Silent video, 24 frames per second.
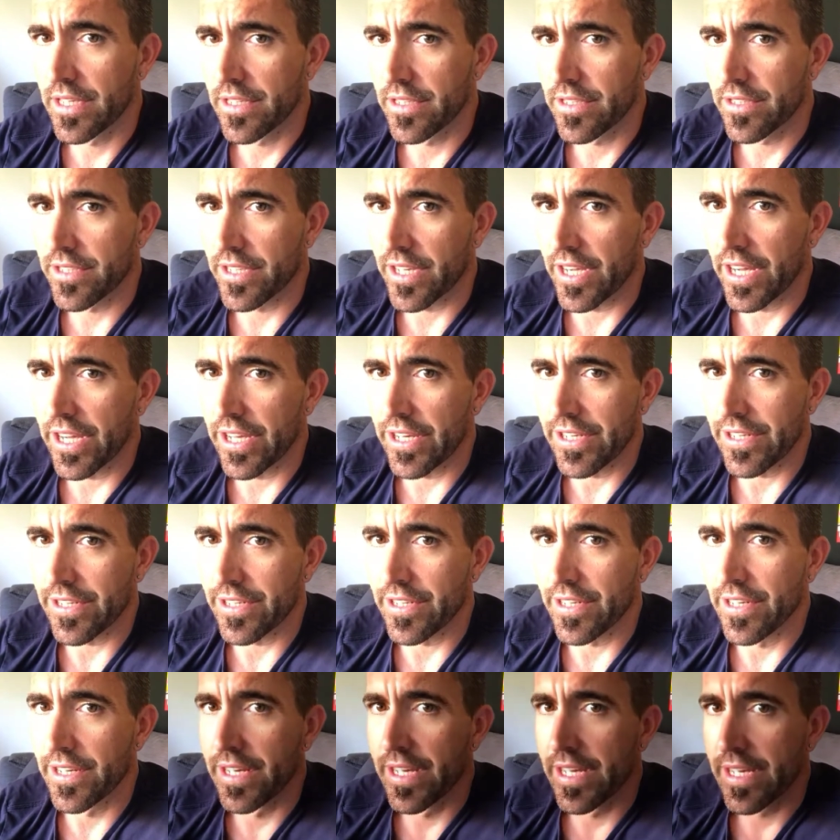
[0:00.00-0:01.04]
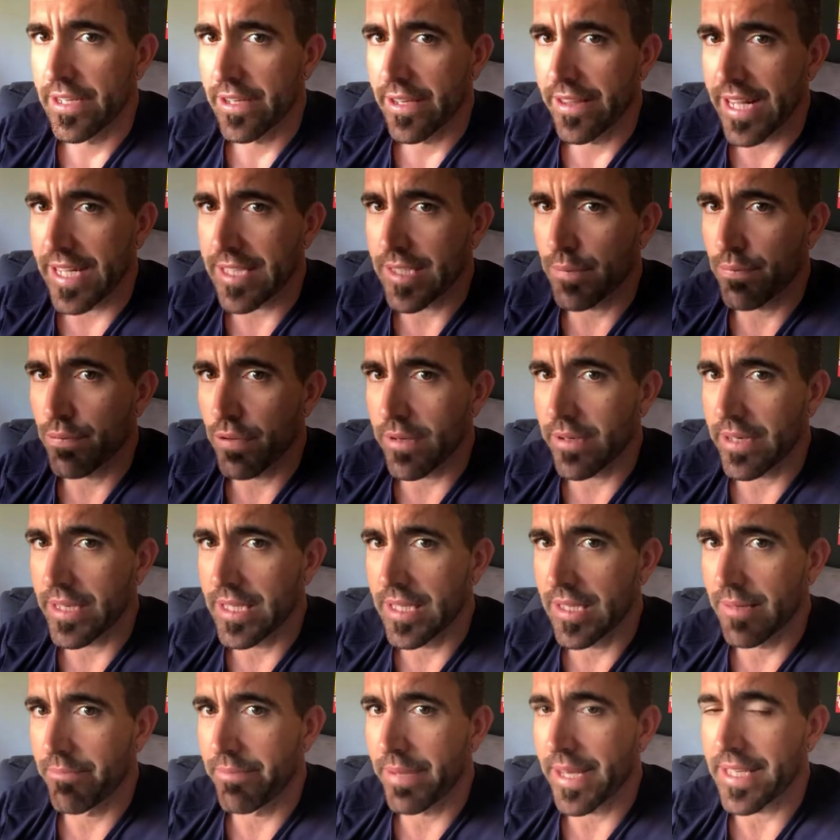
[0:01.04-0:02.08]
So that's probably
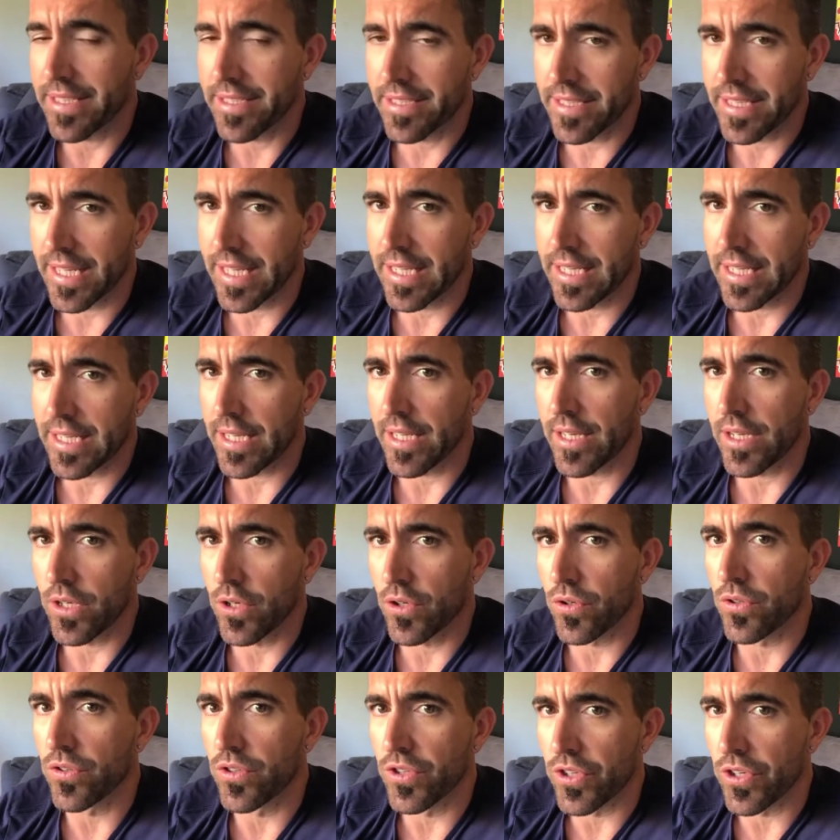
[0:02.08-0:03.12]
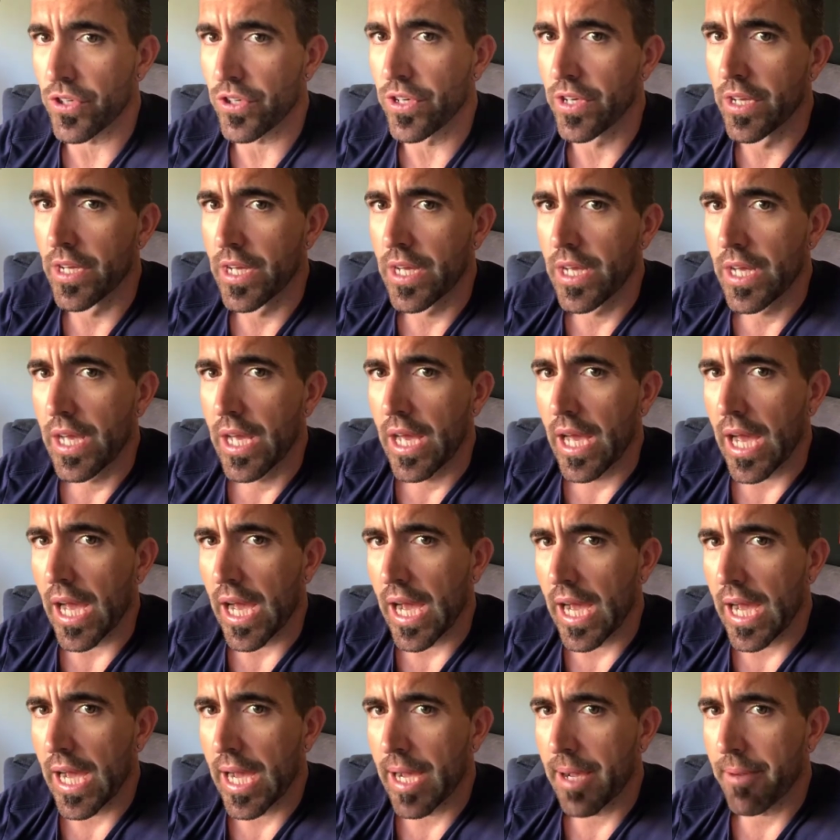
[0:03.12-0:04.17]
the best thing that you could do,
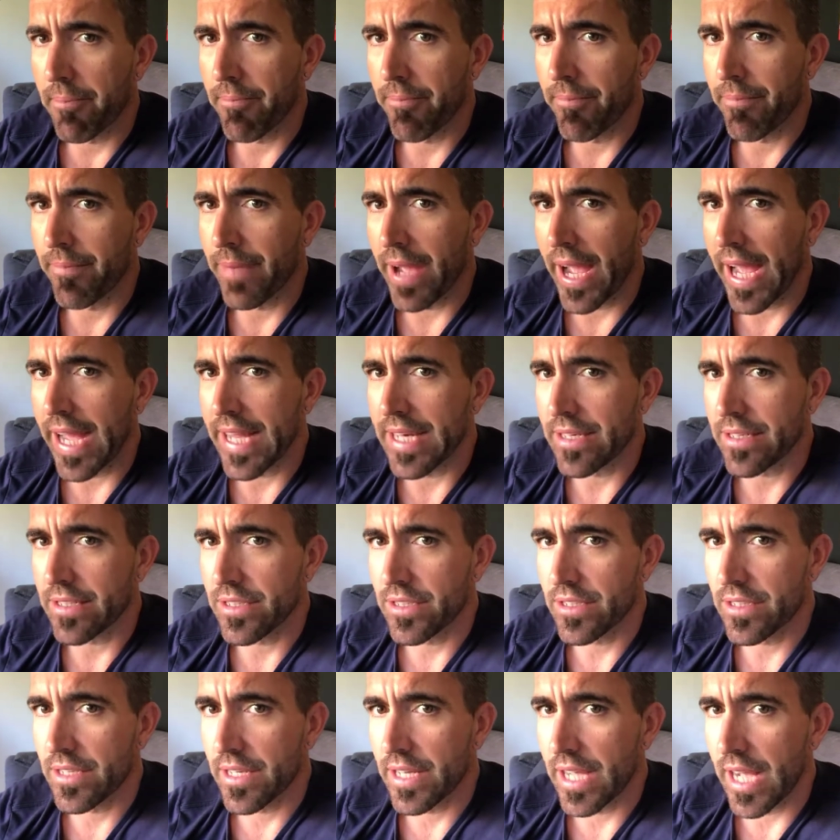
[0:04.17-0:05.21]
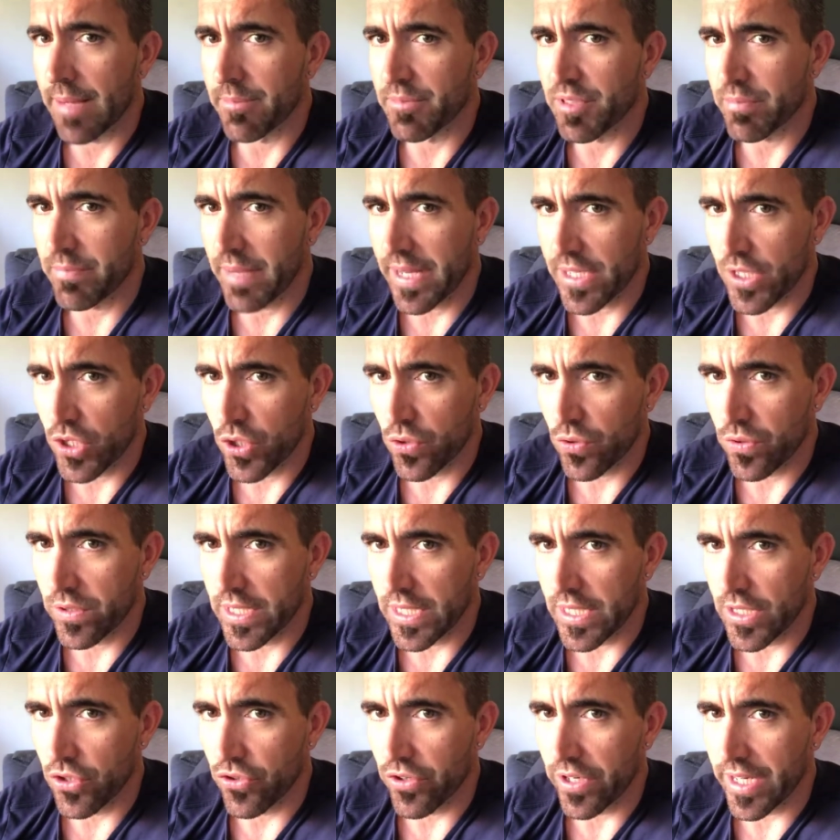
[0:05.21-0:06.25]
and so make sure that
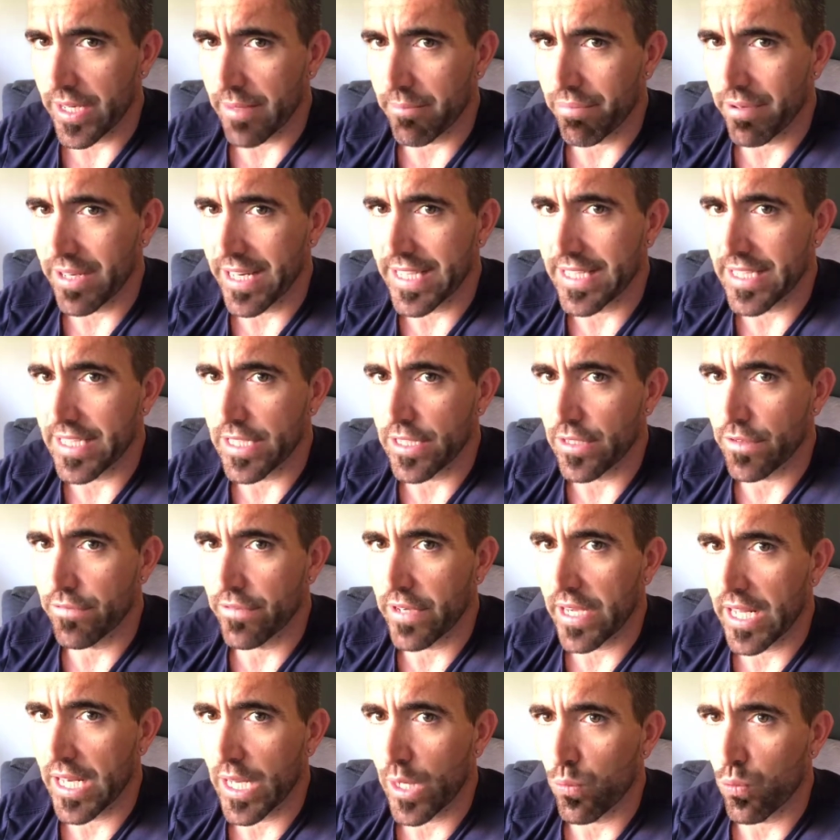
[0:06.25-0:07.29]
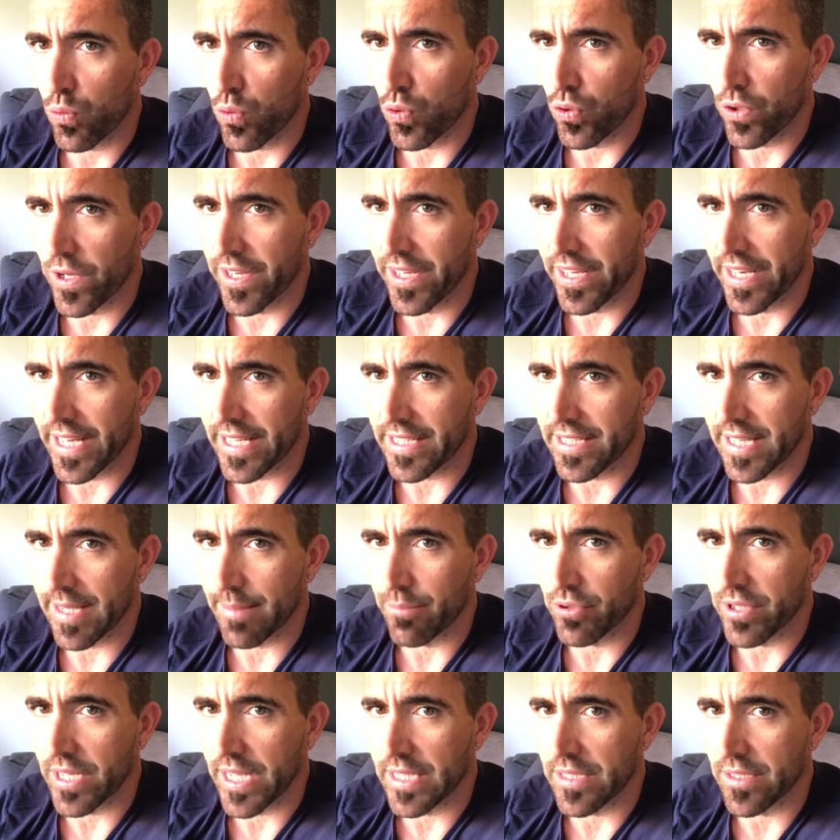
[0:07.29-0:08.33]
you're drinking plenty of like water the next
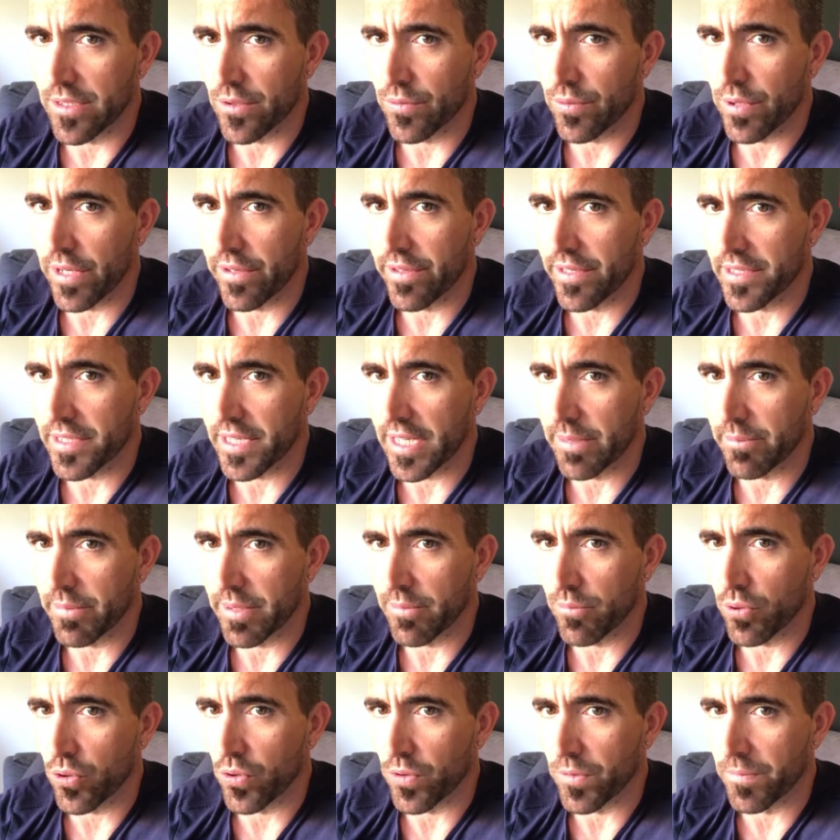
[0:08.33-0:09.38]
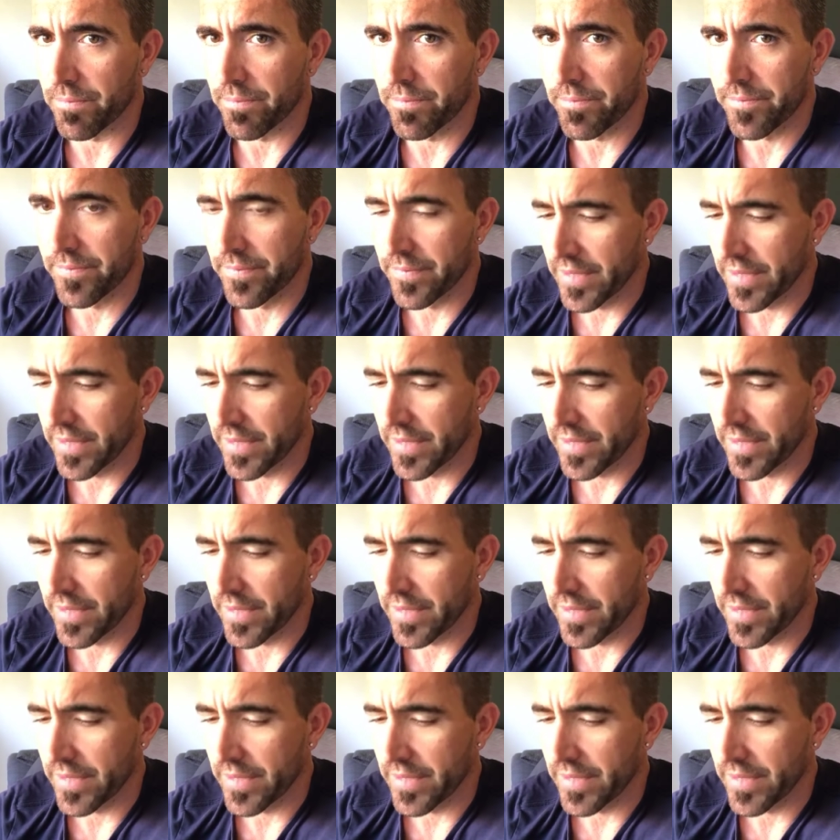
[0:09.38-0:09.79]
couple of days as well. That's going to be important.